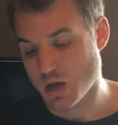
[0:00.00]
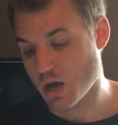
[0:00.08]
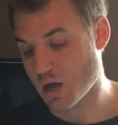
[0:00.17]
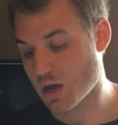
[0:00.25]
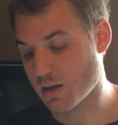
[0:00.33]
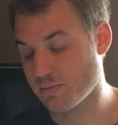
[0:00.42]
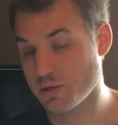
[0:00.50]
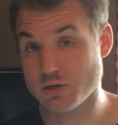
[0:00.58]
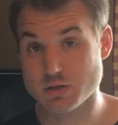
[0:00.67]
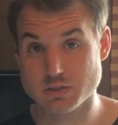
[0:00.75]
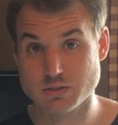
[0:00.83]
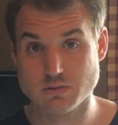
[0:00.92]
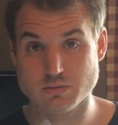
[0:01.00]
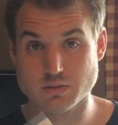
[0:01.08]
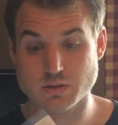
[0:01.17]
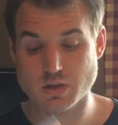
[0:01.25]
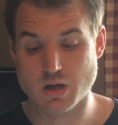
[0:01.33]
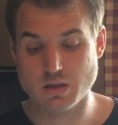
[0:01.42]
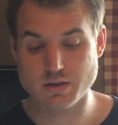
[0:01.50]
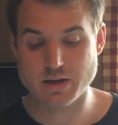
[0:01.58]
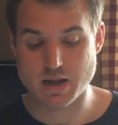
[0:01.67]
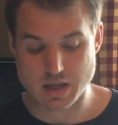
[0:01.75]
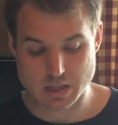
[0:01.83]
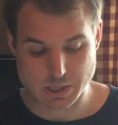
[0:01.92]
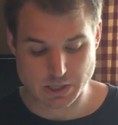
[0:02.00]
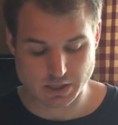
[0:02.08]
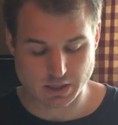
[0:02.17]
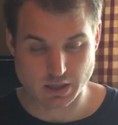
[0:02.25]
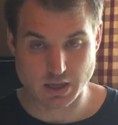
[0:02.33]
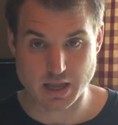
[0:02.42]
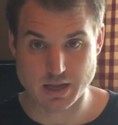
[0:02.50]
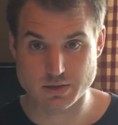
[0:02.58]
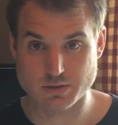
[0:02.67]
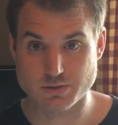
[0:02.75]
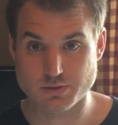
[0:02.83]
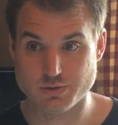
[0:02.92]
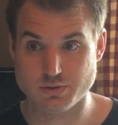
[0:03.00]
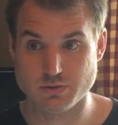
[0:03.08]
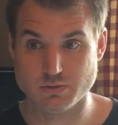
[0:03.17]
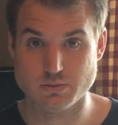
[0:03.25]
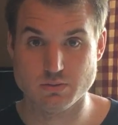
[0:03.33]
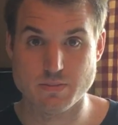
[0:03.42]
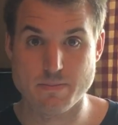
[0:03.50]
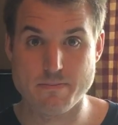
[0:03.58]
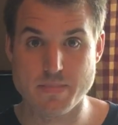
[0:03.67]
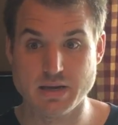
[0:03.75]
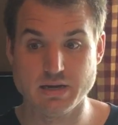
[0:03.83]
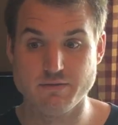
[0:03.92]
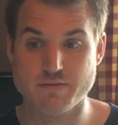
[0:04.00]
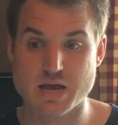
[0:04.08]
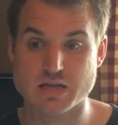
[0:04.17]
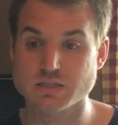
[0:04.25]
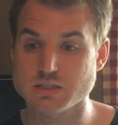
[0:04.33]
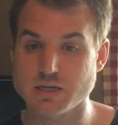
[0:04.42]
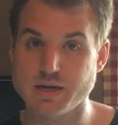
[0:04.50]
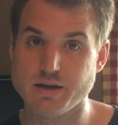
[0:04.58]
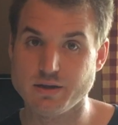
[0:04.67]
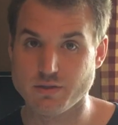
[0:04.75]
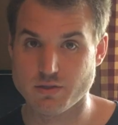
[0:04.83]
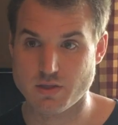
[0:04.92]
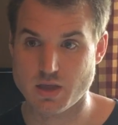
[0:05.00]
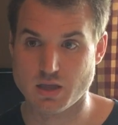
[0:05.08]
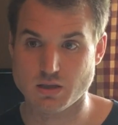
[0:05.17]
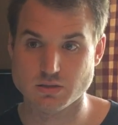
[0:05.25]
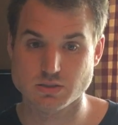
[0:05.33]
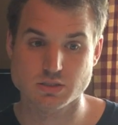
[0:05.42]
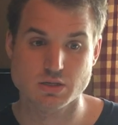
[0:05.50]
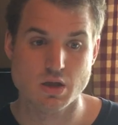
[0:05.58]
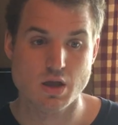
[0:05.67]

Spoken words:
But also, Color Dollar can do many fascinating things.